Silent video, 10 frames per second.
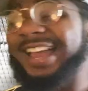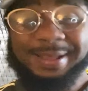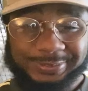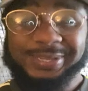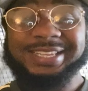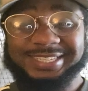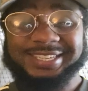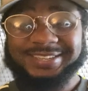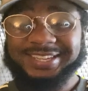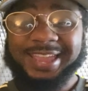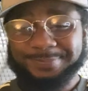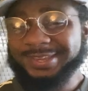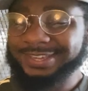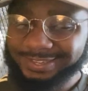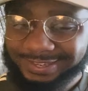I'm talking to you, you get
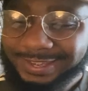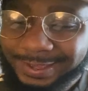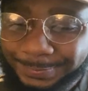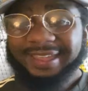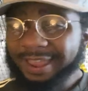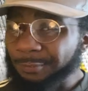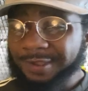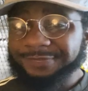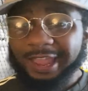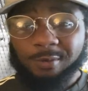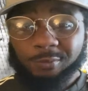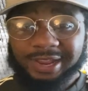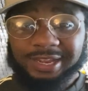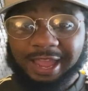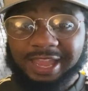me? And with that
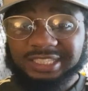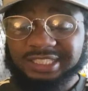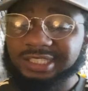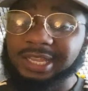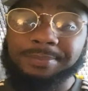win, guys,